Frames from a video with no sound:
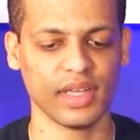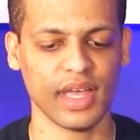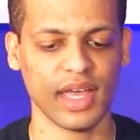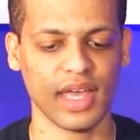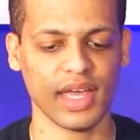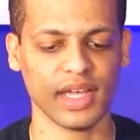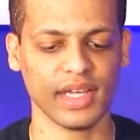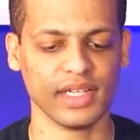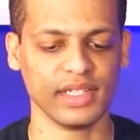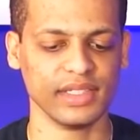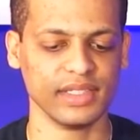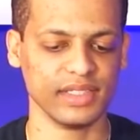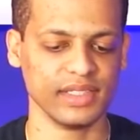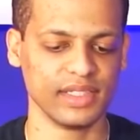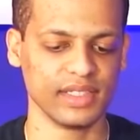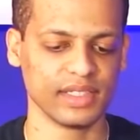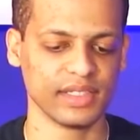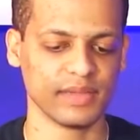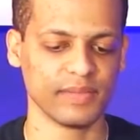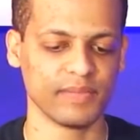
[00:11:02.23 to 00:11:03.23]

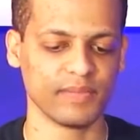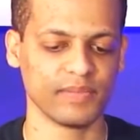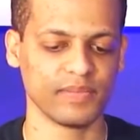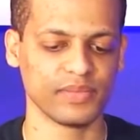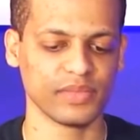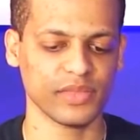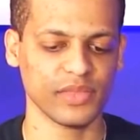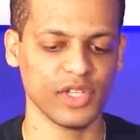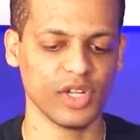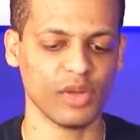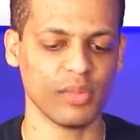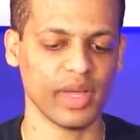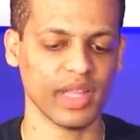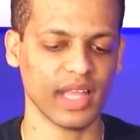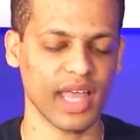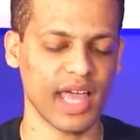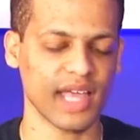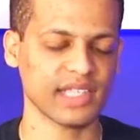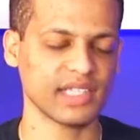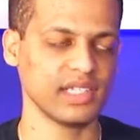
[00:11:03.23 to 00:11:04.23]
And you know, my
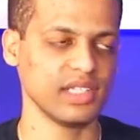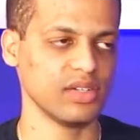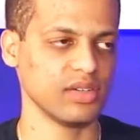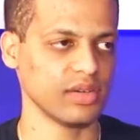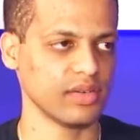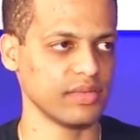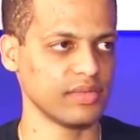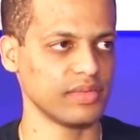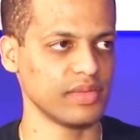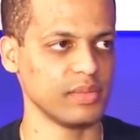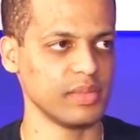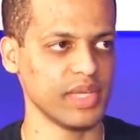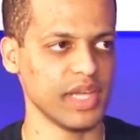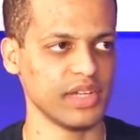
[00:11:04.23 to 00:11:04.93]
last year of the